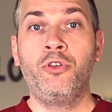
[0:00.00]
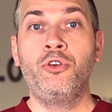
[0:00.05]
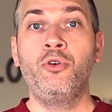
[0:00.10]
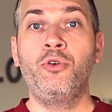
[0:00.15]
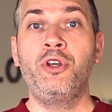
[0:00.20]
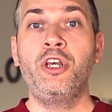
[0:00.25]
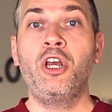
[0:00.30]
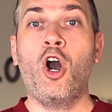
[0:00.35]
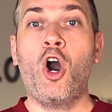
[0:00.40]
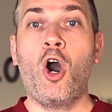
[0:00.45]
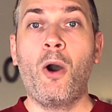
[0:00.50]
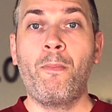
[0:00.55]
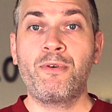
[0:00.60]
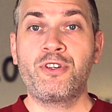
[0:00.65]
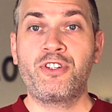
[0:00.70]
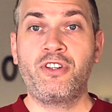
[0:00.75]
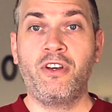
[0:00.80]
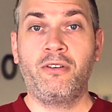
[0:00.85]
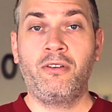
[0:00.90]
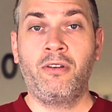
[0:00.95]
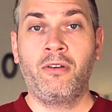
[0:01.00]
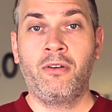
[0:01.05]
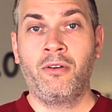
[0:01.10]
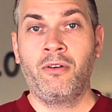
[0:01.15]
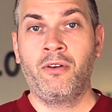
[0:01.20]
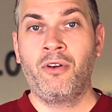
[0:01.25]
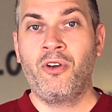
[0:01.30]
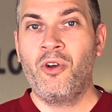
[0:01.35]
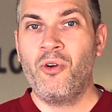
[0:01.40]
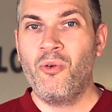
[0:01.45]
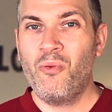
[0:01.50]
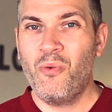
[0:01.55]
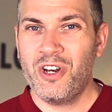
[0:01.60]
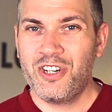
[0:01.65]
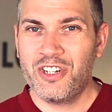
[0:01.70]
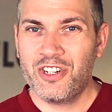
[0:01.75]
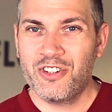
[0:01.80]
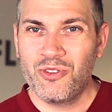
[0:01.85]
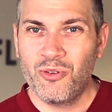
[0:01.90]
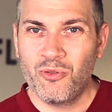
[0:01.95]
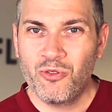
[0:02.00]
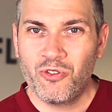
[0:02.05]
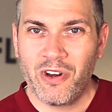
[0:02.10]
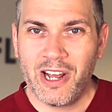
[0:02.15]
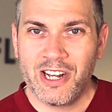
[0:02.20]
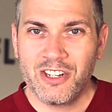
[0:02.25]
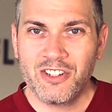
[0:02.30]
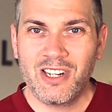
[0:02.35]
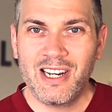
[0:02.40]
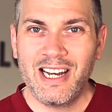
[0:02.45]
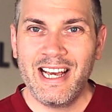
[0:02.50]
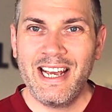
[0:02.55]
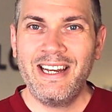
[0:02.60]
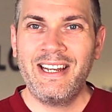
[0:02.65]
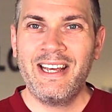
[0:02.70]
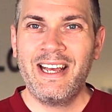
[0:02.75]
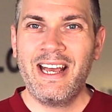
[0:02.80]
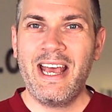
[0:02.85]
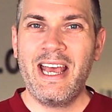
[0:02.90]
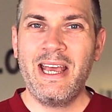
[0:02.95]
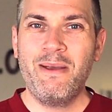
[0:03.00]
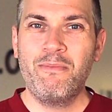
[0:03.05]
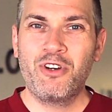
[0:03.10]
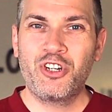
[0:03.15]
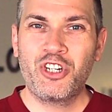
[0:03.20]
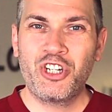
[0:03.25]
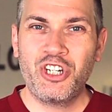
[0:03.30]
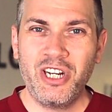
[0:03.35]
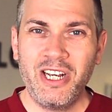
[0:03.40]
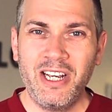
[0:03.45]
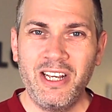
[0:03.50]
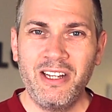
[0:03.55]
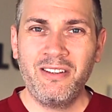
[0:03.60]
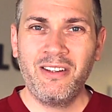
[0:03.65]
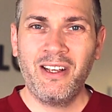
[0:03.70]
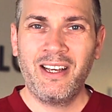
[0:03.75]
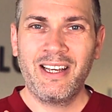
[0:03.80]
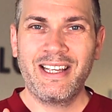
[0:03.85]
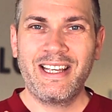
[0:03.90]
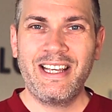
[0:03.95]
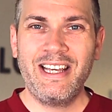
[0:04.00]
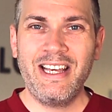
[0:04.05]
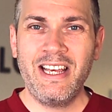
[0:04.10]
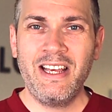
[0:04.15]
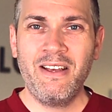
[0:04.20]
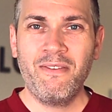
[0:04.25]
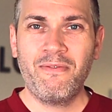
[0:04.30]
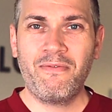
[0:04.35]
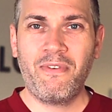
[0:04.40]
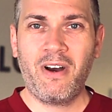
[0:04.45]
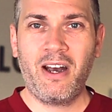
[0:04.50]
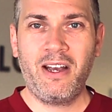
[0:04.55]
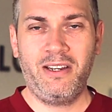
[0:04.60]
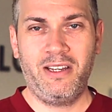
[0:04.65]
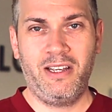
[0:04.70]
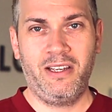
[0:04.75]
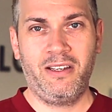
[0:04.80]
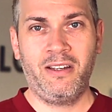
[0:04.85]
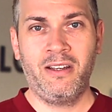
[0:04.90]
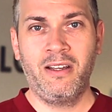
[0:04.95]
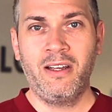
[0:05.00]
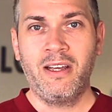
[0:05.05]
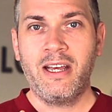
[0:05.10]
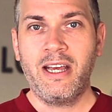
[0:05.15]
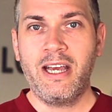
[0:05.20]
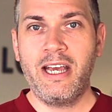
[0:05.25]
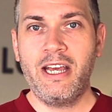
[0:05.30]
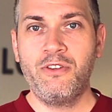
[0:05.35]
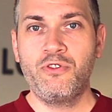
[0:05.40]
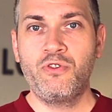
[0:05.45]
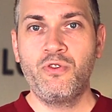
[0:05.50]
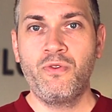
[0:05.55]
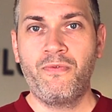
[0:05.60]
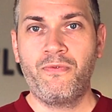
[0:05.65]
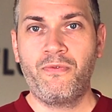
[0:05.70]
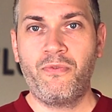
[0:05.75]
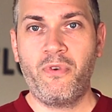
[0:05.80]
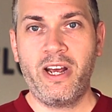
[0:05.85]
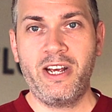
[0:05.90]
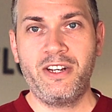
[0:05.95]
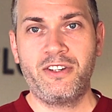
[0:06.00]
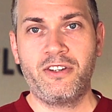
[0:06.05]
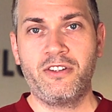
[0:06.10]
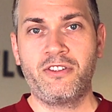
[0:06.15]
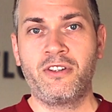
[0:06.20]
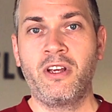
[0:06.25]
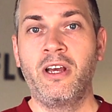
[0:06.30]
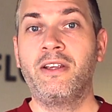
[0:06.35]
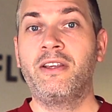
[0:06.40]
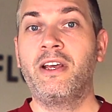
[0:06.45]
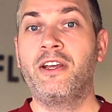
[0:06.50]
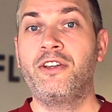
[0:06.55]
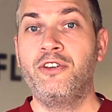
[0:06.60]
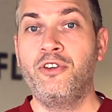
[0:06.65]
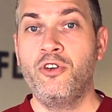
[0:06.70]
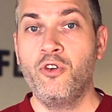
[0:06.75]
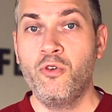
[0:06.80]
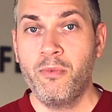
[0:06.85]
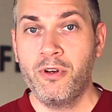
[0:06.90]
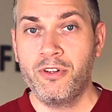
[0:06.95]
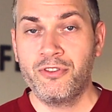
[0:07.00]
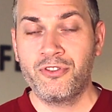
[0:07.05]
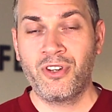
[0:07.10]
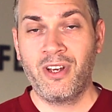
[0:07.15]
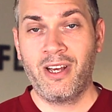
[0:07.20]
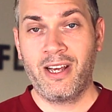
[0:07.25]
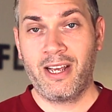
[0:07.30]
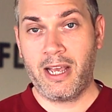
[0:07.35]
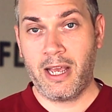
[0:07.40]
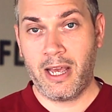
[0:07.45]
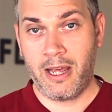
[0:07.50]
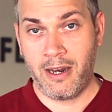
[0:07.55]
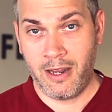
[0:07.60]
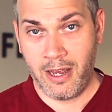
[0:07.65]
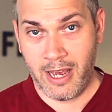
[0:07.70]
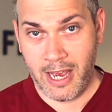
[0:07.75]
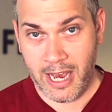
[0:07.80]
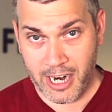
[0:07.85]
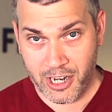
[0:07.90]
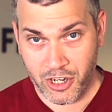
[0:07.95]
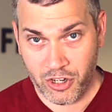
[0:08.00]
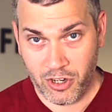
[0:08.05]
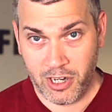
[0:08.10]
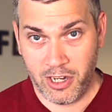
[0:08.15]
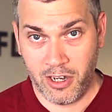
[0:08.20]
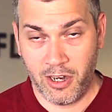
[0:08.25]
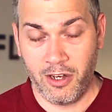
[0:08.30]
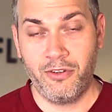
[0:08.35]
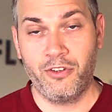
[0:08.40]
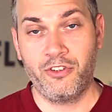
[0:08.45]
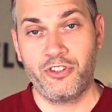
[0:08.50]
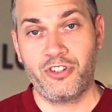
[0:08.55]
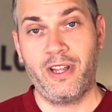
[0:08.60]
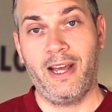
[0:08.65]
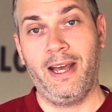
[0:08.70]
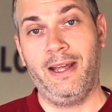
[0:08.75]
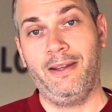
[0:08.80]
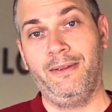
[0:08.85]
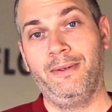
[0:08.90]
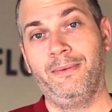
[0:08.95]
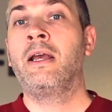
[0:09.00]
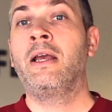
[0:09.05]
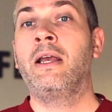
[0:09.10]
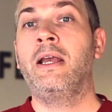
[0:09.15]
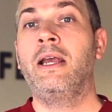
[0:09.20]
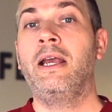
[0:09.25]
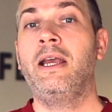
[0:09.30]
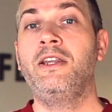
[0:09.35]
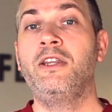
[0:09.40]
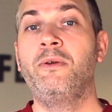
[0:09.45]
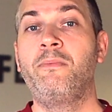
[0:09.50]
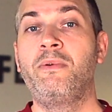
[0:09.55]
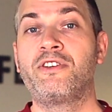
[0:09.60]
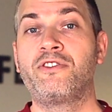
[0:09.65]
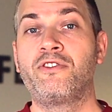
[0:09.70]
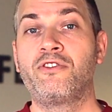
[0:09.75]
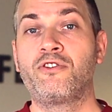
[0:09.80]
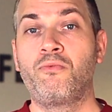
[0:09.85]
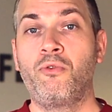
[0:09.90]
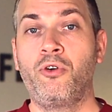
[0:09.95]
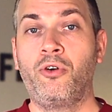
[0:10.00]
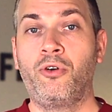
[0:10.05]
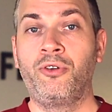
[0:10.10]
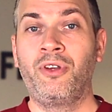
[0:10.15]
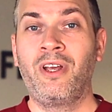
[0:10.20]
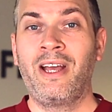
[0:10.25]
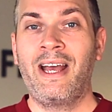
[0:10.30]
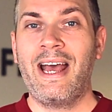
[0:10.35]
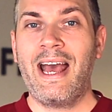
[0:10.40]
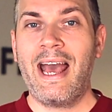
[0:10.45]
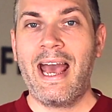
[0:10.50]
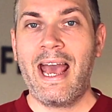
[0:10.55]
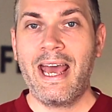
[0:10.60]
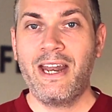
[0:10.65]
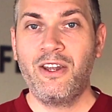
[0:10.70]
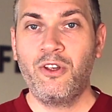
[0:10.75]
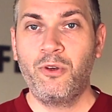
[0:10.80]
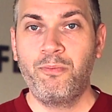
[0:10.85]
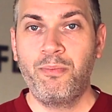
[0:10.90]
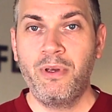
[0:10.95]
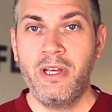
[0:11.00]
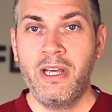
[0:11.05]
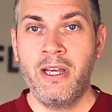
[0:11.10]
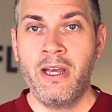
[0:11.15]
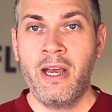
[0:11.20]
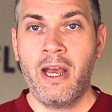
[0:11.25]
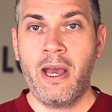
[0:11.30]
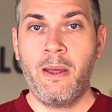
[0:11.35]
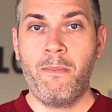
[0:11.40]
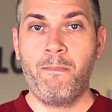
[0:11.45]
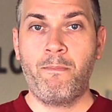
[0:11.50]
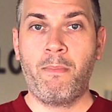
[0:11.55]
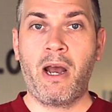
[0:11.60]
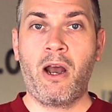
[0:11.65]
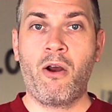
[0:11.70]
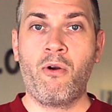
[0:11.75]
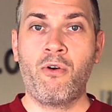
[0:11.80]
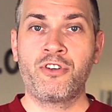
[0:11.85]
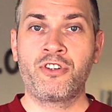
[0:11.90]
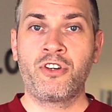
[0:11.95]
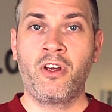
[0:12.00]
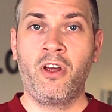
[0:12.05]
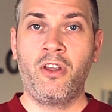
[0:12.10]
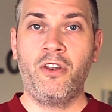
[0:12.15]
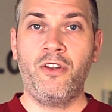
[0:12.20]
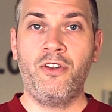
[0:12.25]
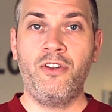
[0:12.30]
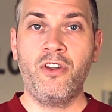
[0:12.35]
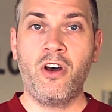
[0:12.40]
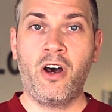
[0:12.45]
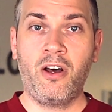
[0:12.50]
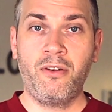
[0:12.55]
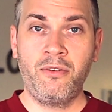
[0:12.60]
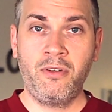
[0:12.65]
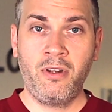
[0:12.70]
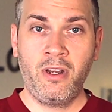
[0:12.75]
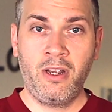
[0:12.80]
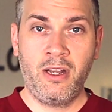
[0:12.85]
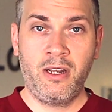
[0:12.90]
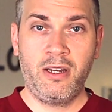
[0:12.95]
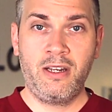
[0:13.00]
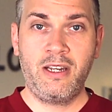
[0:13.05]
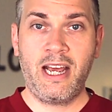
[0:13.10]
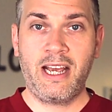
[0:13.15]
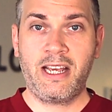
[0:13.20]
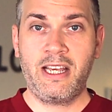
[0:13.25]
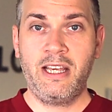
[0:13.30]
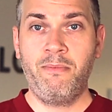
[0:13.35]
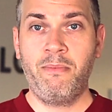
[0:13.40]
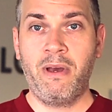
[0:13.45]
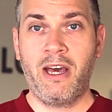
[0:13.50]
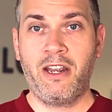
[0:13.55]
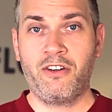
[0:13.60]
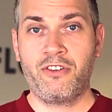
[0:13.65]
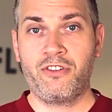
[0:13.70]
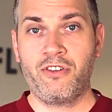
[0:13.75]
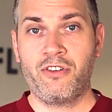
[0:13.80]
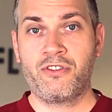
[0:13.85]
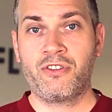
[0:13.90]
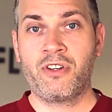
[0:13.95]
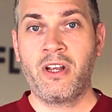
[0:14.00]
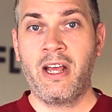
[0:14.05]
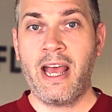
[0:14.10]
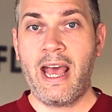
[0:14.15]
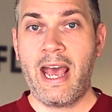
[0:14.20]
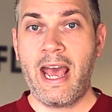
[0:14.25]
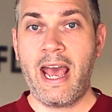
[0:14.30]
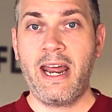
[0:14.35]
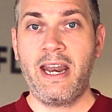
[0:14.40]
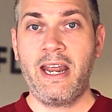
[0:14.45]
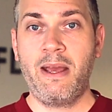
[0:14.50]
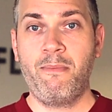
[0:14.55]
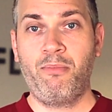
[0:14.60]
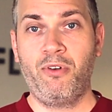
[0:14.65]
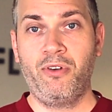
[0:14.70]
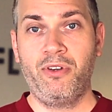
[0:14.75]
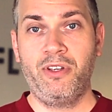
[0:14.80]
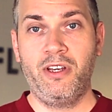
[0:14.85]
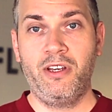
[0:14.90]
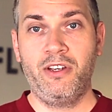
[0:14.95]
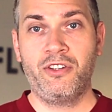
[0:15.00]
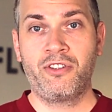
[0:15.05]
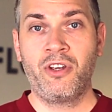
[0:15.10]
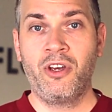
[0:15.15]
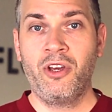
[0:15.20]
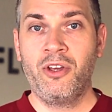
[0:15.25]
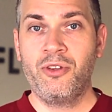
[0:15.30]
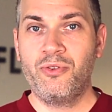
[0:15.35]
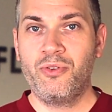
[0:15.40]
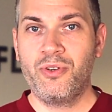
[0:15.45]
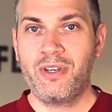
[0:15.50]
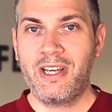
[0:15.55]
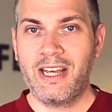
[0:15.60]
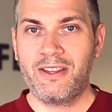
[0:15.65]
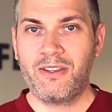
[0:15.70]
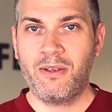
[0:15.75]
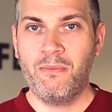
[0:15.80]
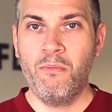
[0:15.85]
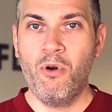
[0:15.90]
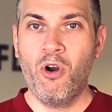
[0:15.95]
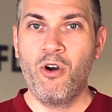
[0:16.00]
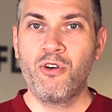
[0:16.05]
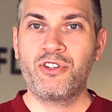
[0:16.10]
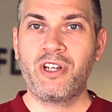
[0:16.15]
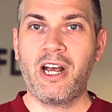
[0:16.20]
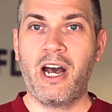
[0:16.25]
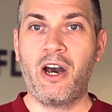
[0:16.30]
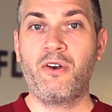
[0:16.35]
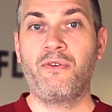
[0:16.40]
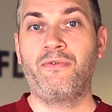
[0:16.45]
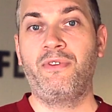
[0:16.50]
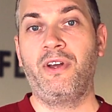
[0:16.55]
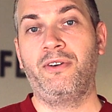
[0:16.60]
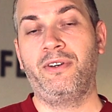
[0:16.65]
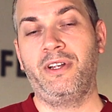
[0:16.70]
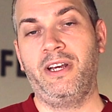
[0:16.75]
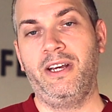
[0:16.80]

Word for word: do the opposite, which is to translate a machine key finding into phrases that humans can actually understand. In the business world, NLP empowers non-techie managers and employees to get the most out of their